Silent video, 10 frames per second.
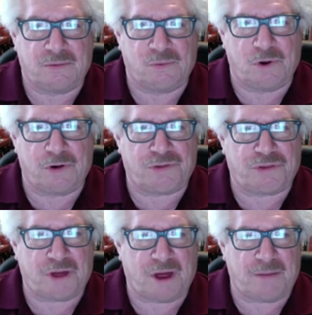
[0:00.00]
worth
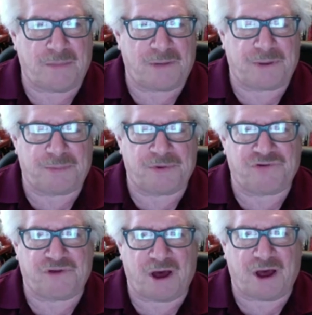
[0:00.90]
uh, many
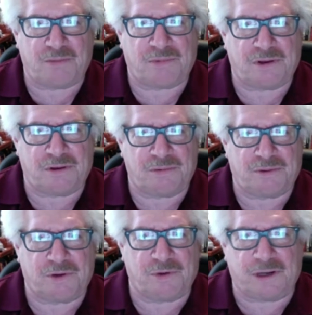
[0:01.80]
people's time to
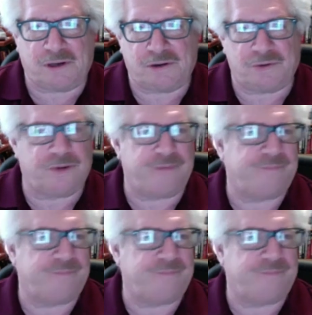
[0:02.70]
tune into it.